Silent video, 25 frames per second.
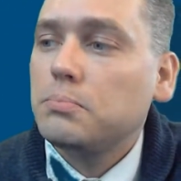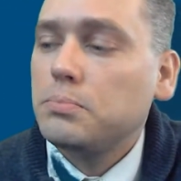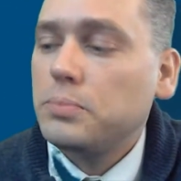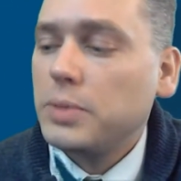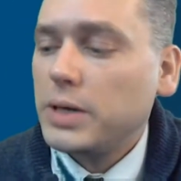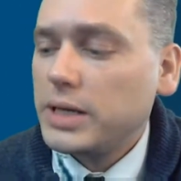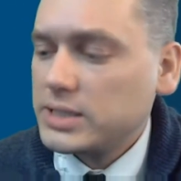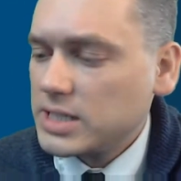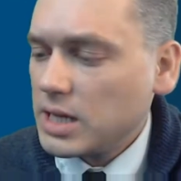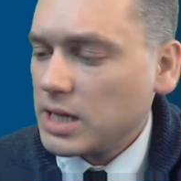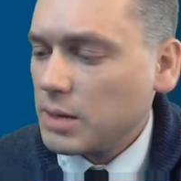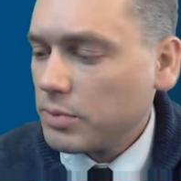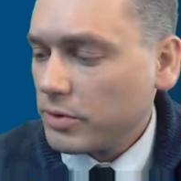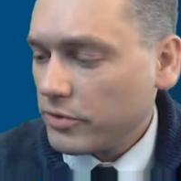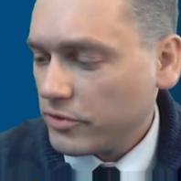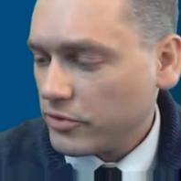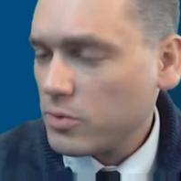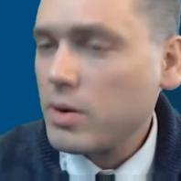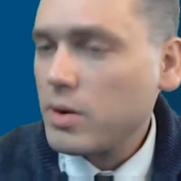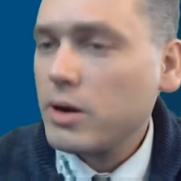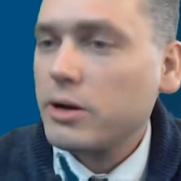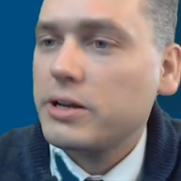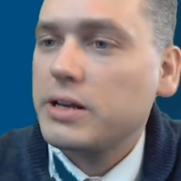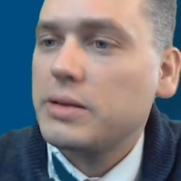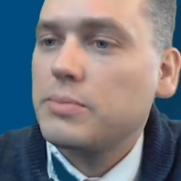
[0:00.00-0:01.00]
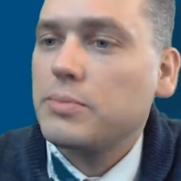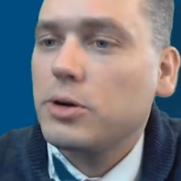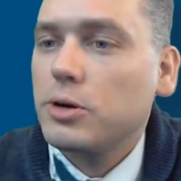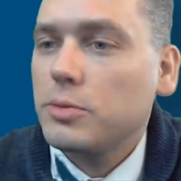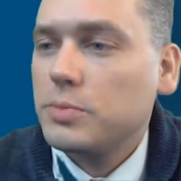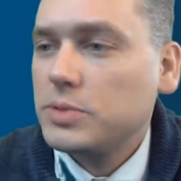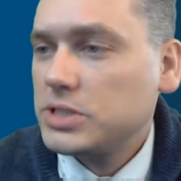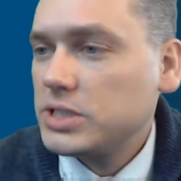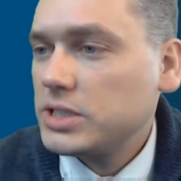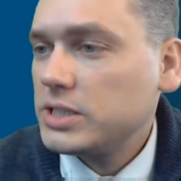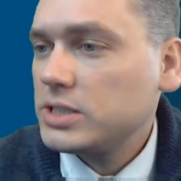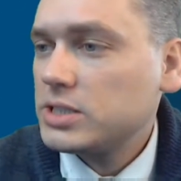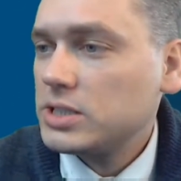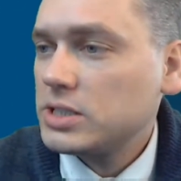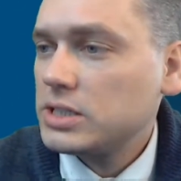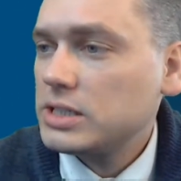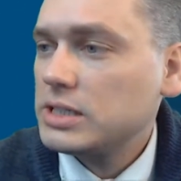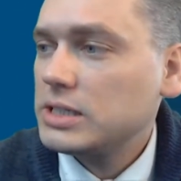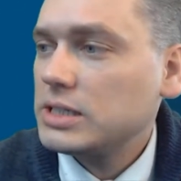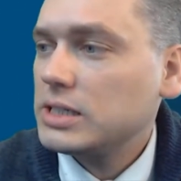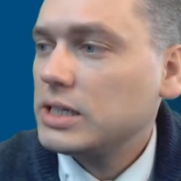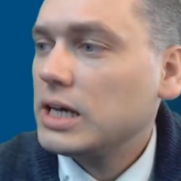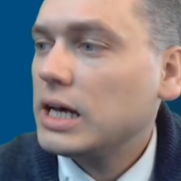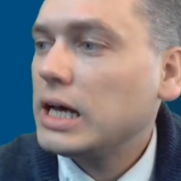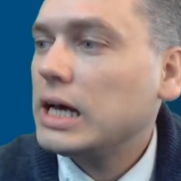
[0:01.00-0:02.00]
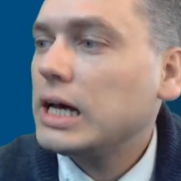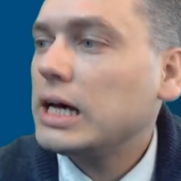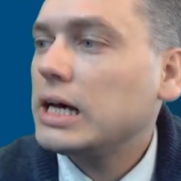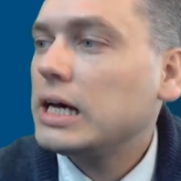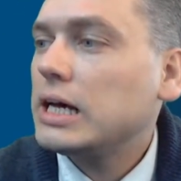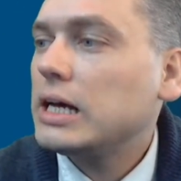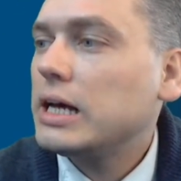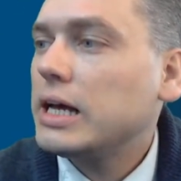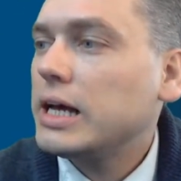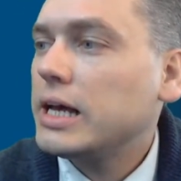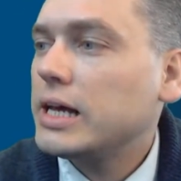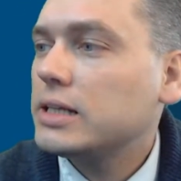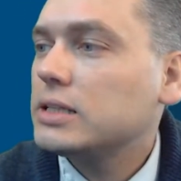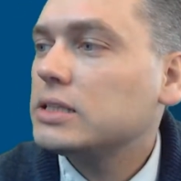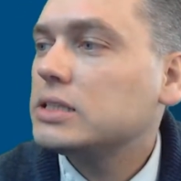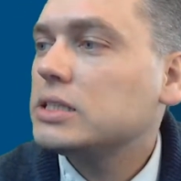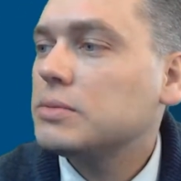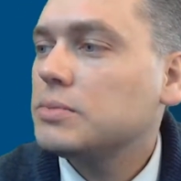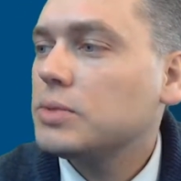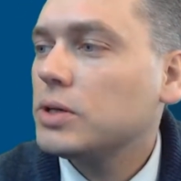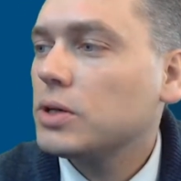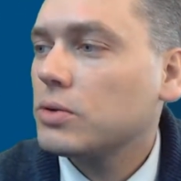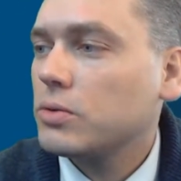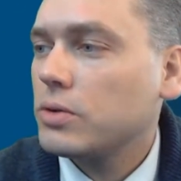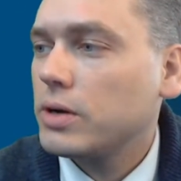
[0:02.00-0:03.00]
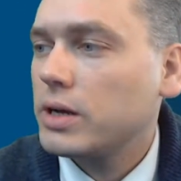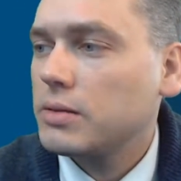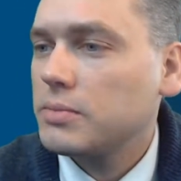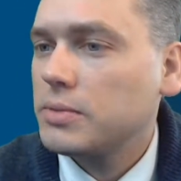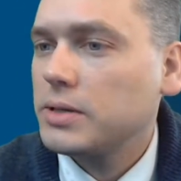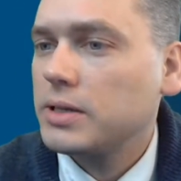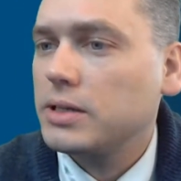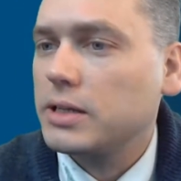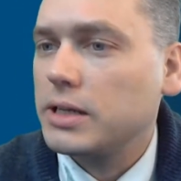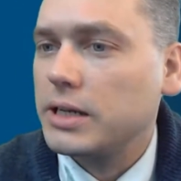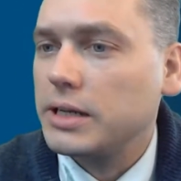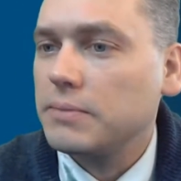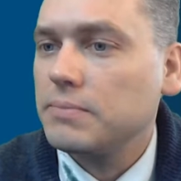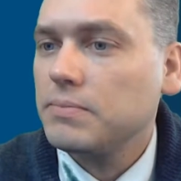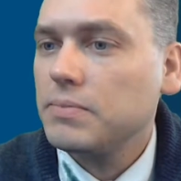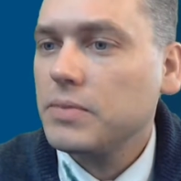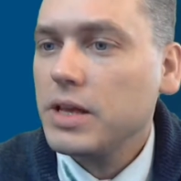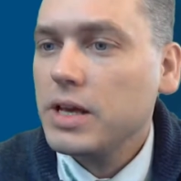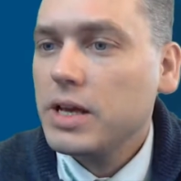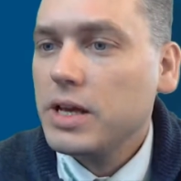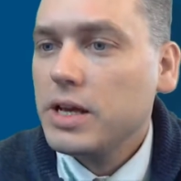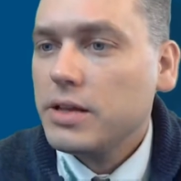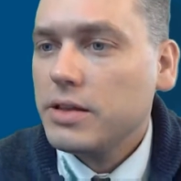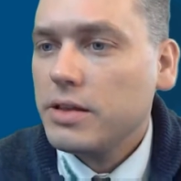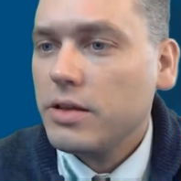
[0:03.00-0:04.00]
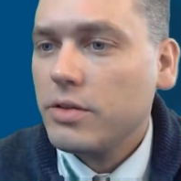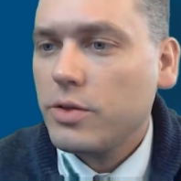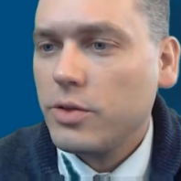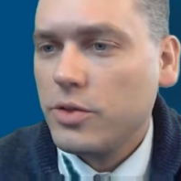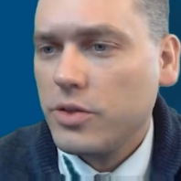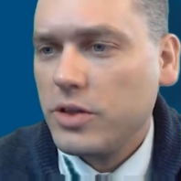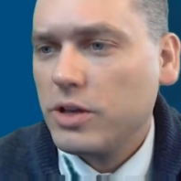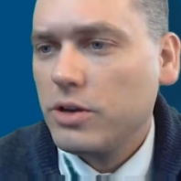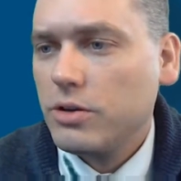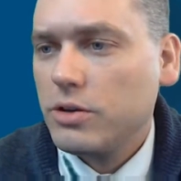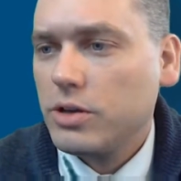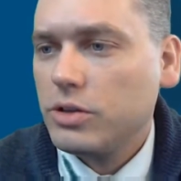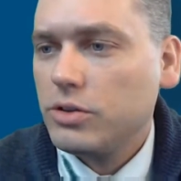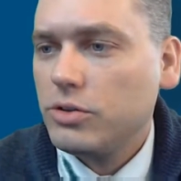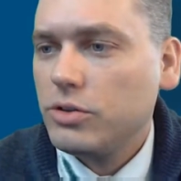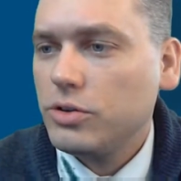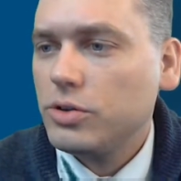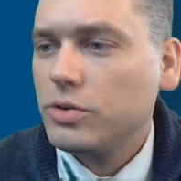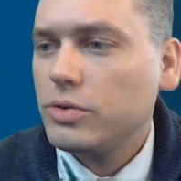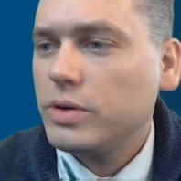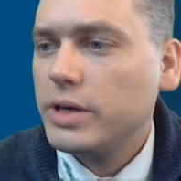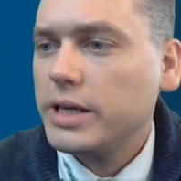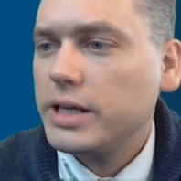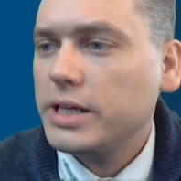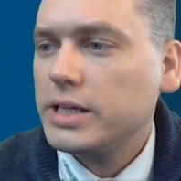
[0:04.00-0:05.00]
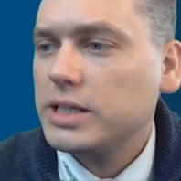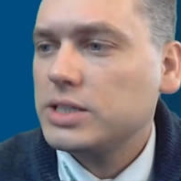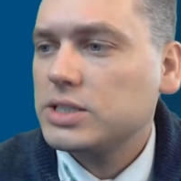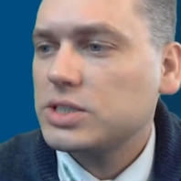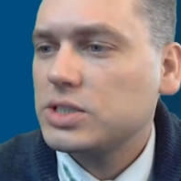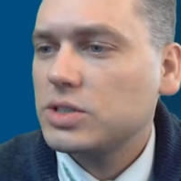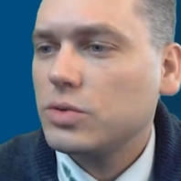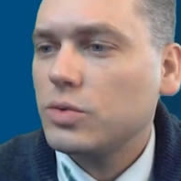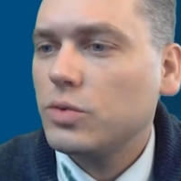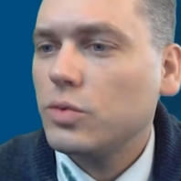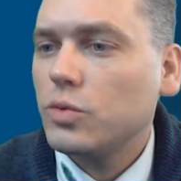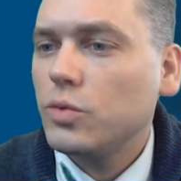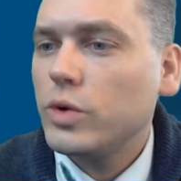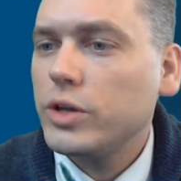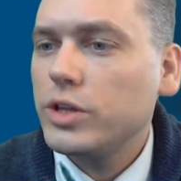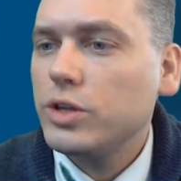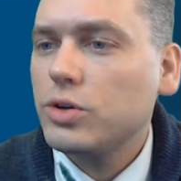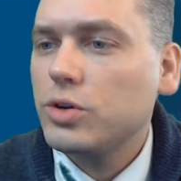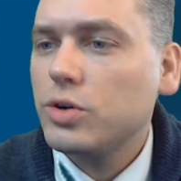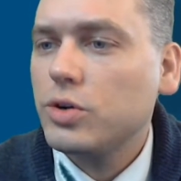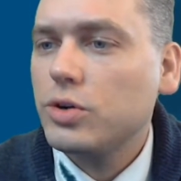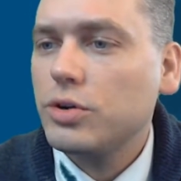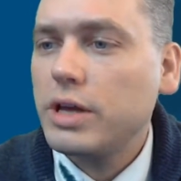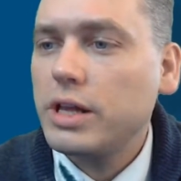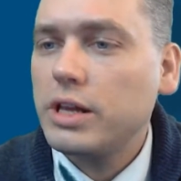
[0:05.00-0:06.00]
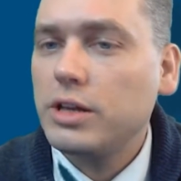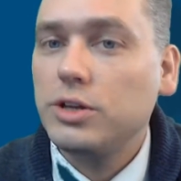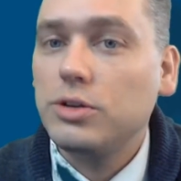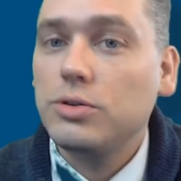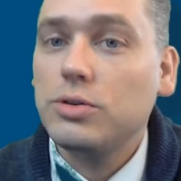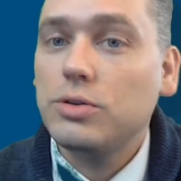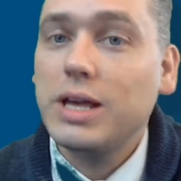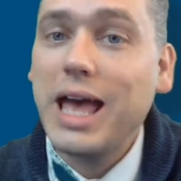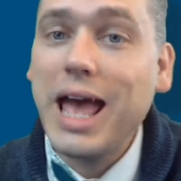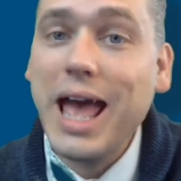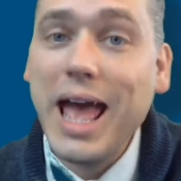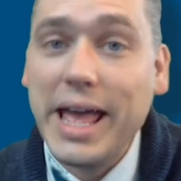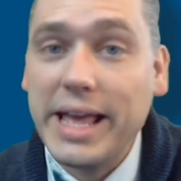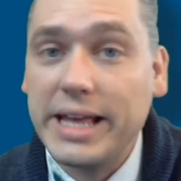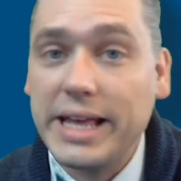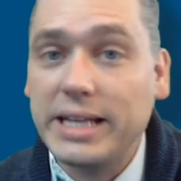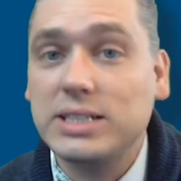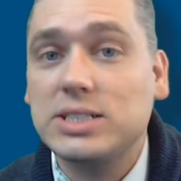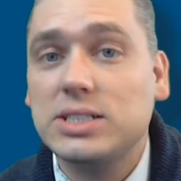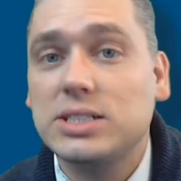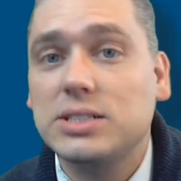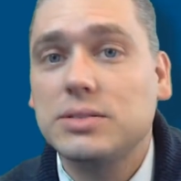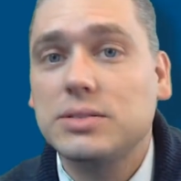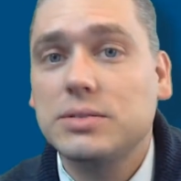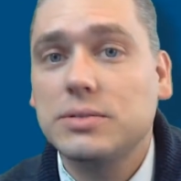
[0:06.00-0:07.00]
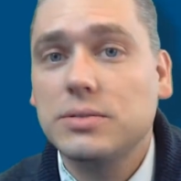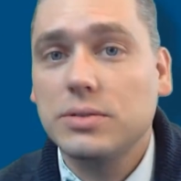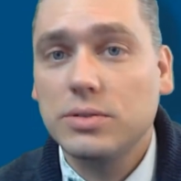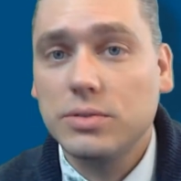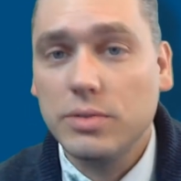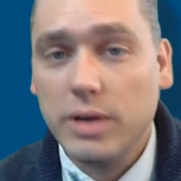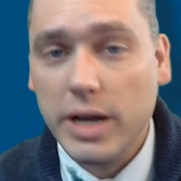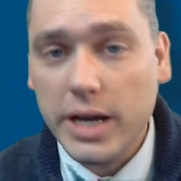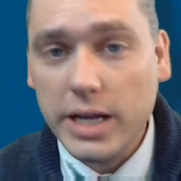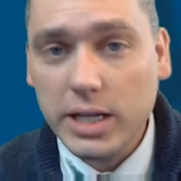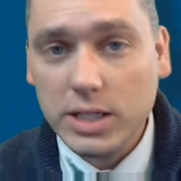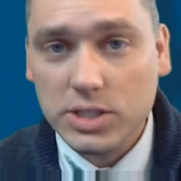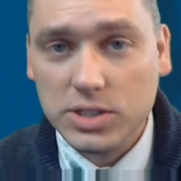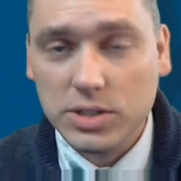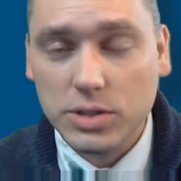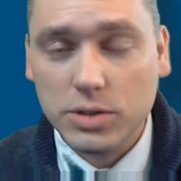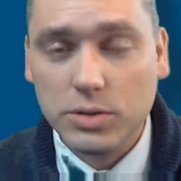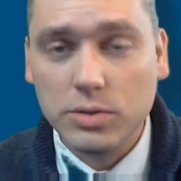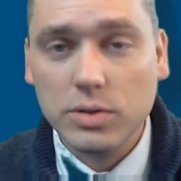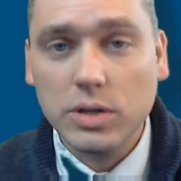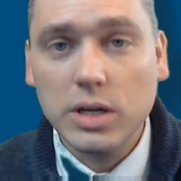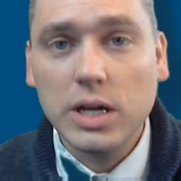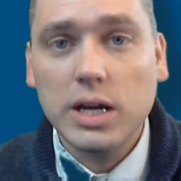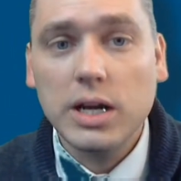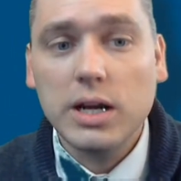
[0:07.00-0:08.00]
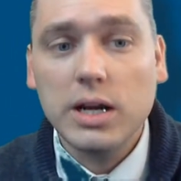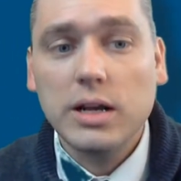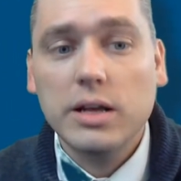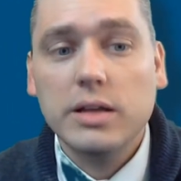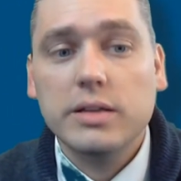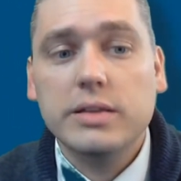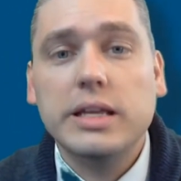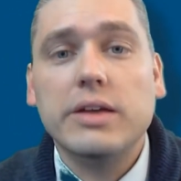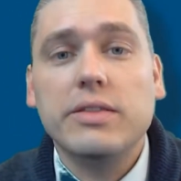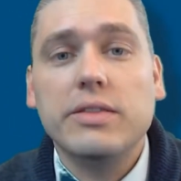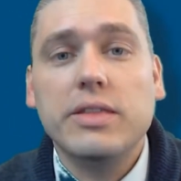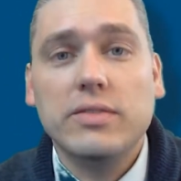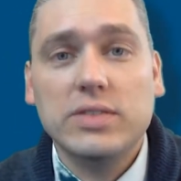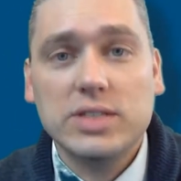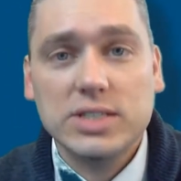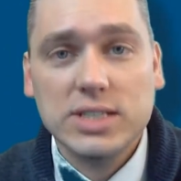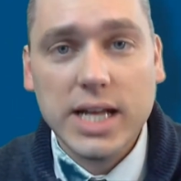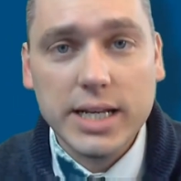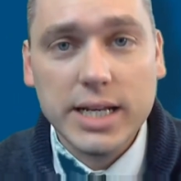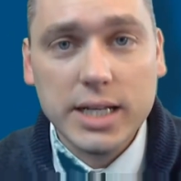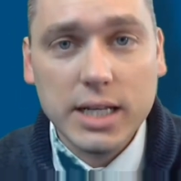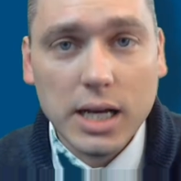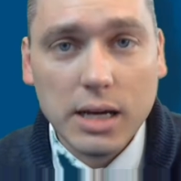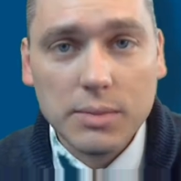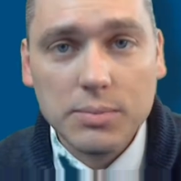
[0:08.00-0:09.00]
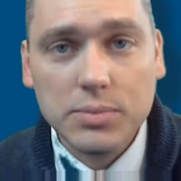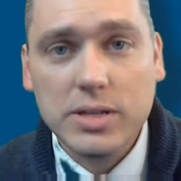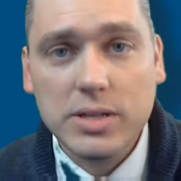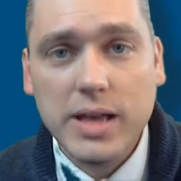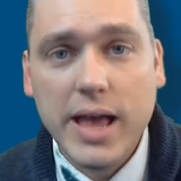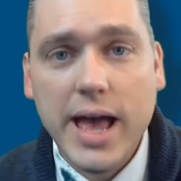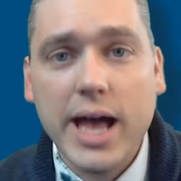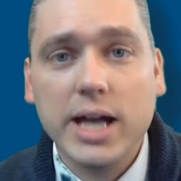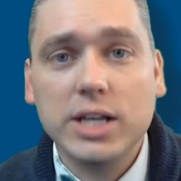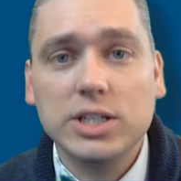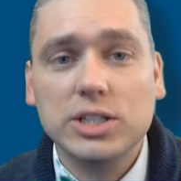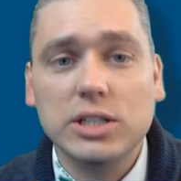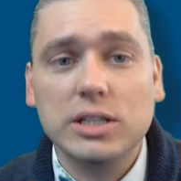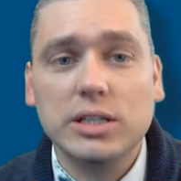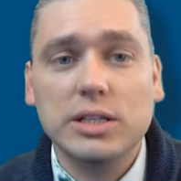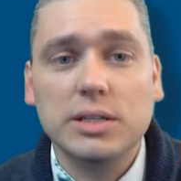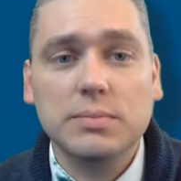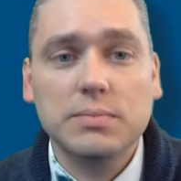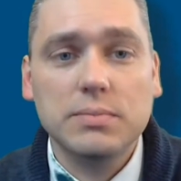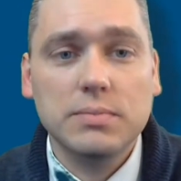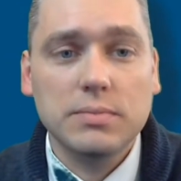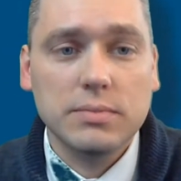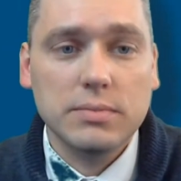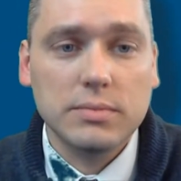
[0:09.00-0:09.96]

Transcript: But it's helpful for marketing purposes and to build credibility. The other thing you can do is when you create a new case, right? So now they've signed up to actually